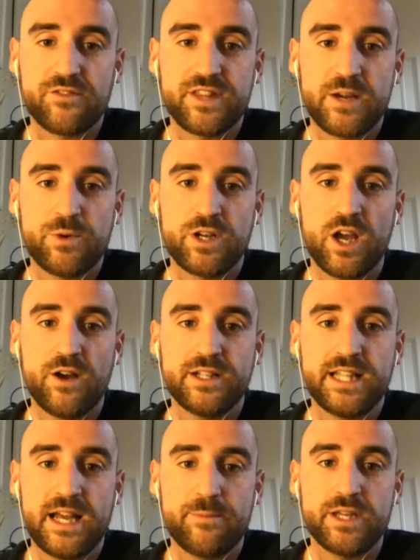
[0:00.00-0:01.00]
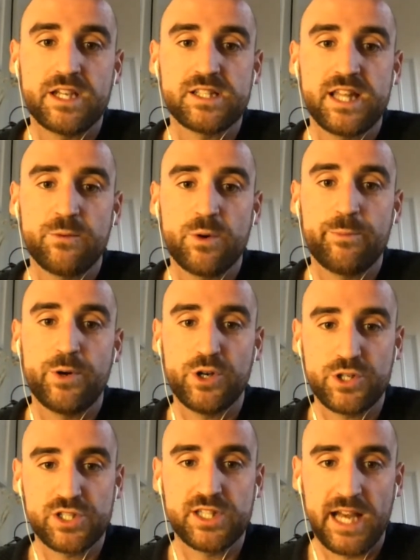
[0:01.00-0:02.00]
They were going there because they were
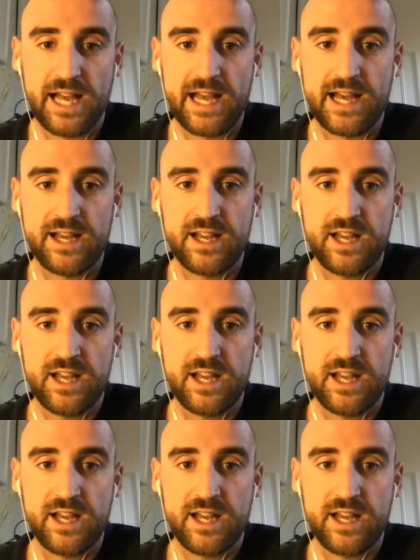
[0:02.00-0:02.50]
pushed there